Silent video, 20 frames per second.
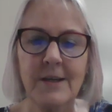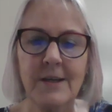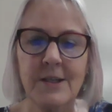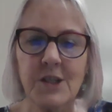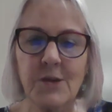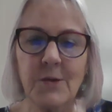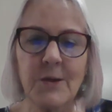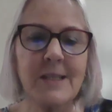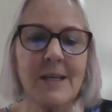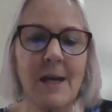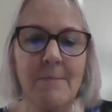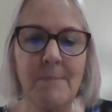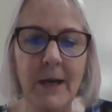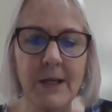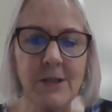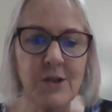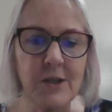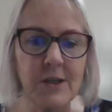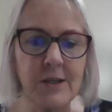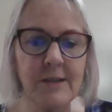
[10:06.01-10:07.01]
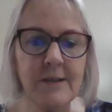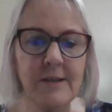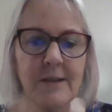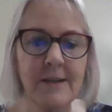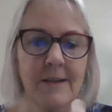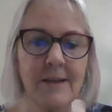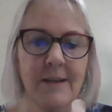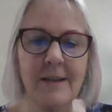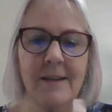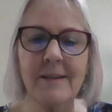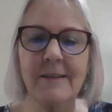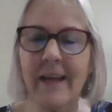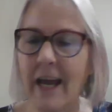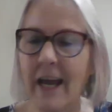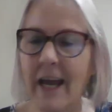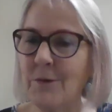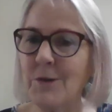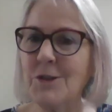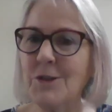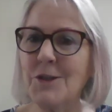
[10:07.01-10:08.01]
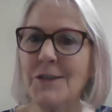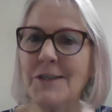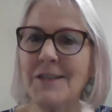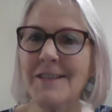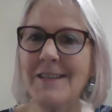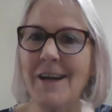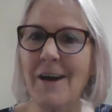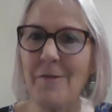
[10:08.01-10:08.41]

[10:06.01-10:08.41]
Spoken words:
So as I mentioned, languages